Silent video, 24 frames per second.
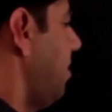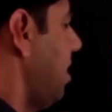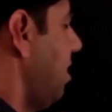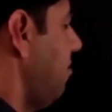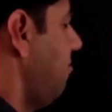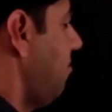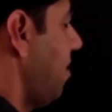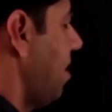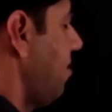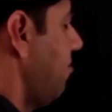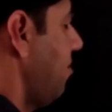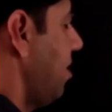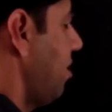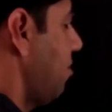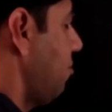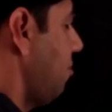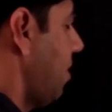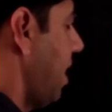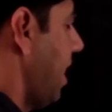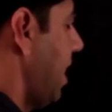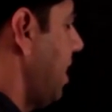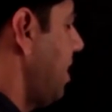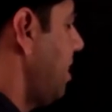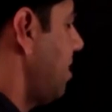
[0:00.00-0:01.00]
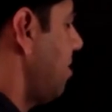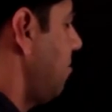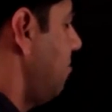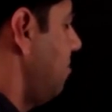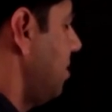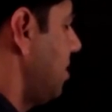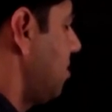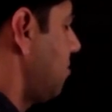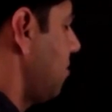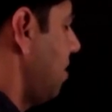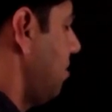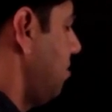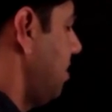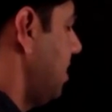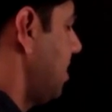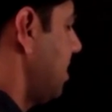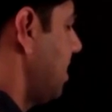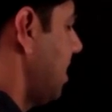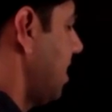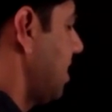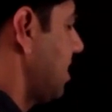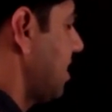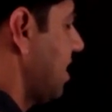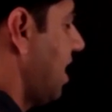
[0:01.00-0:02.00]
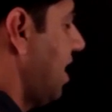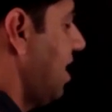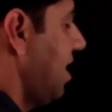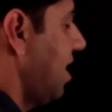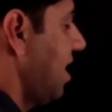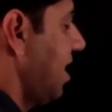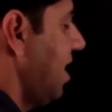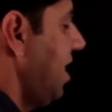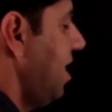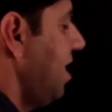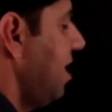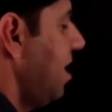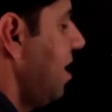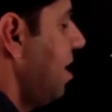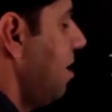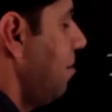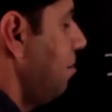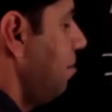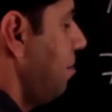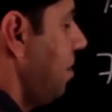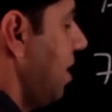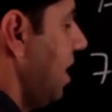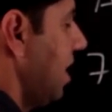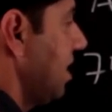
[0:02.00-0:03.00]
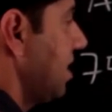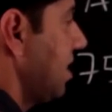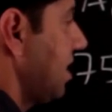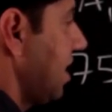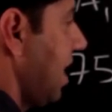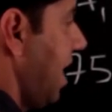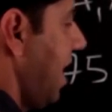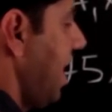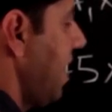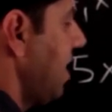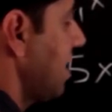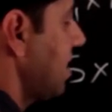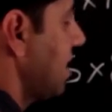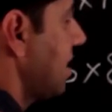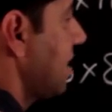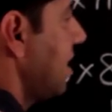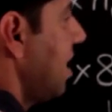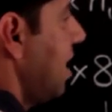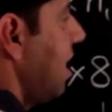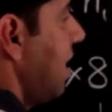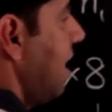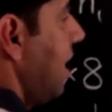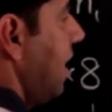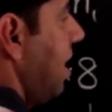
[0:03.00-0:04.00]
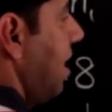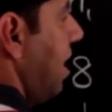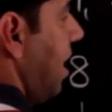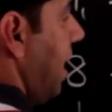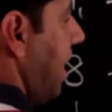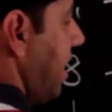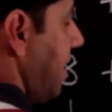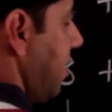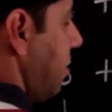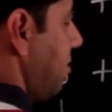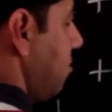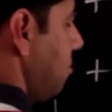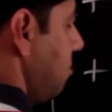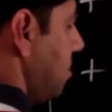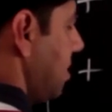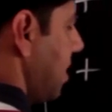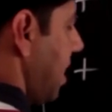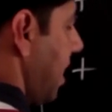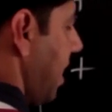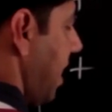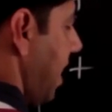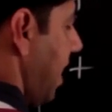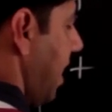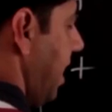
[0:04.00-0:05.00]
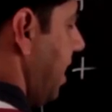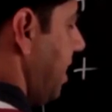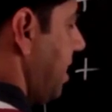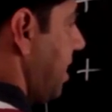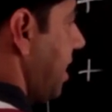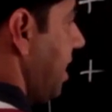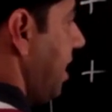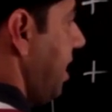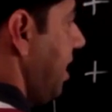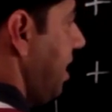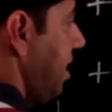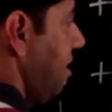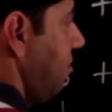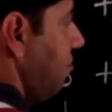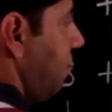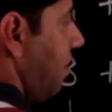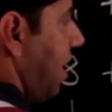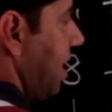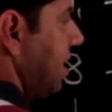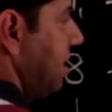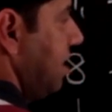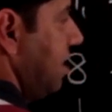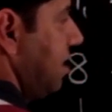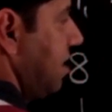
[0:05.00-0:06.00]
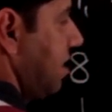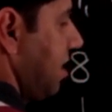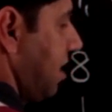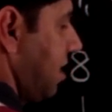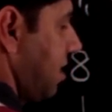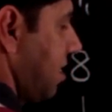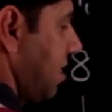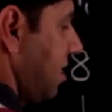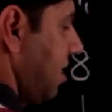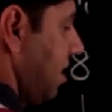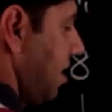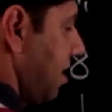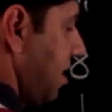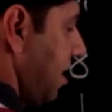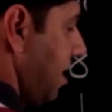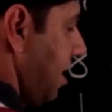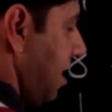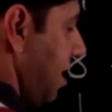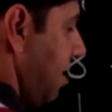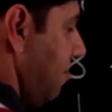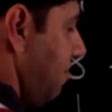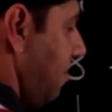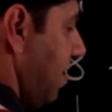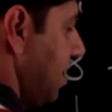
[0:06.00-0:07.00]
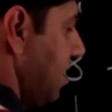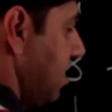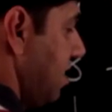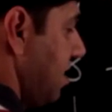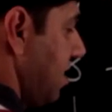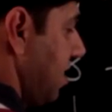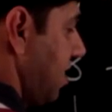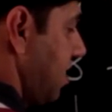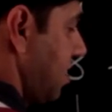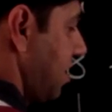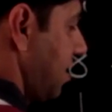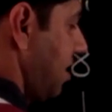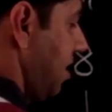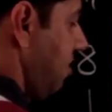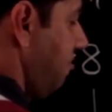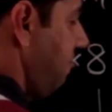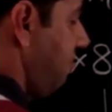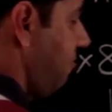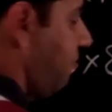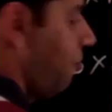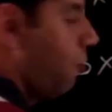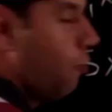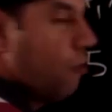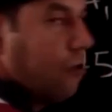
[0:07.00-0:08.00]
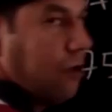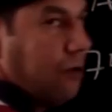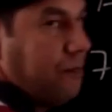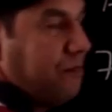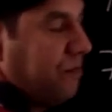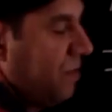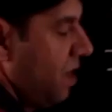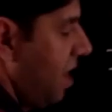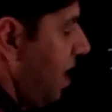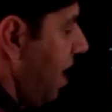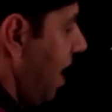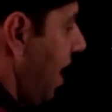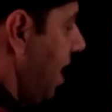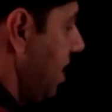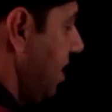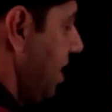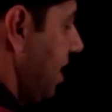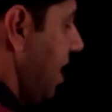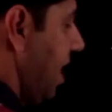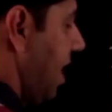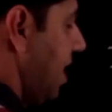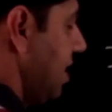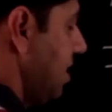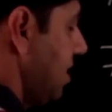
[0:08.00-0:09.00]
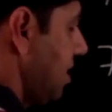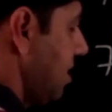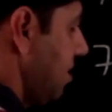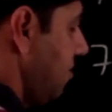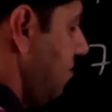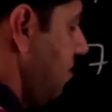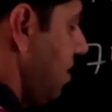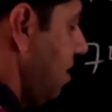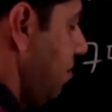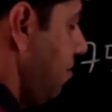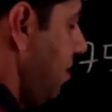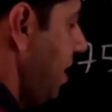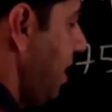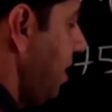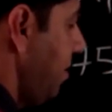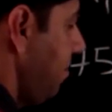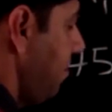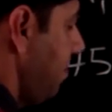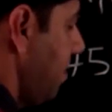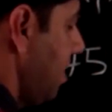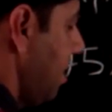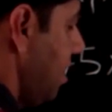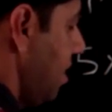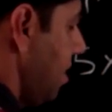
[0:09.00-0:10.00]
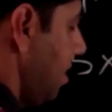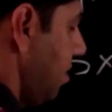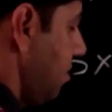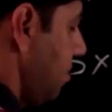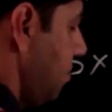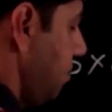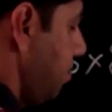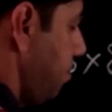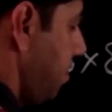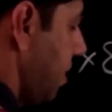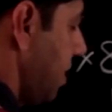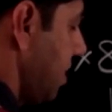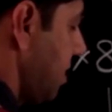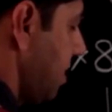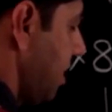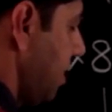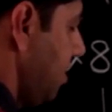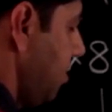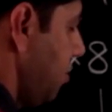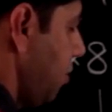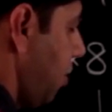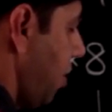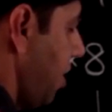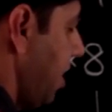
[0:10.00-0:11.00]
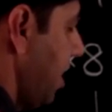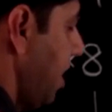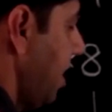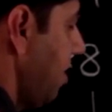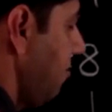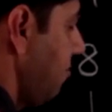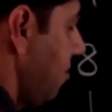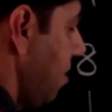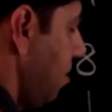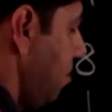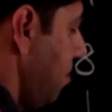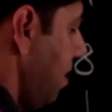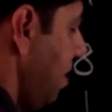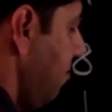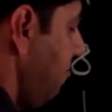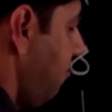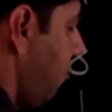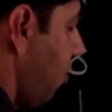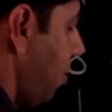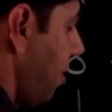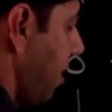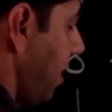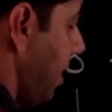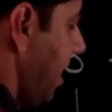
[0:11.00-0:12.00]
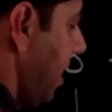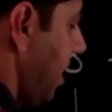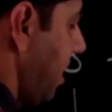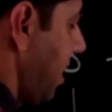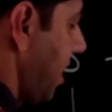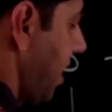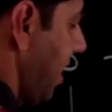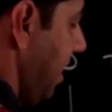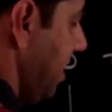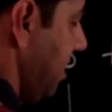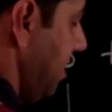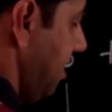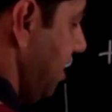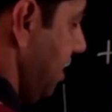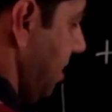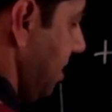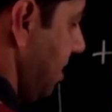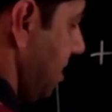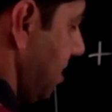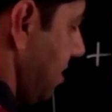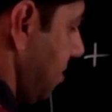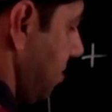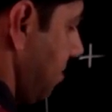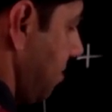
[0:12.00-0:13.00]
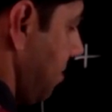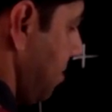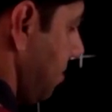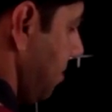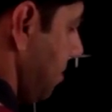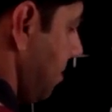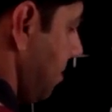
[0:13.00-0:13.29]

75 into 8, which will be 600 plus x. 9 twos are 18, 163 and 164. And the answer will be, the person joining will be 48 kgs.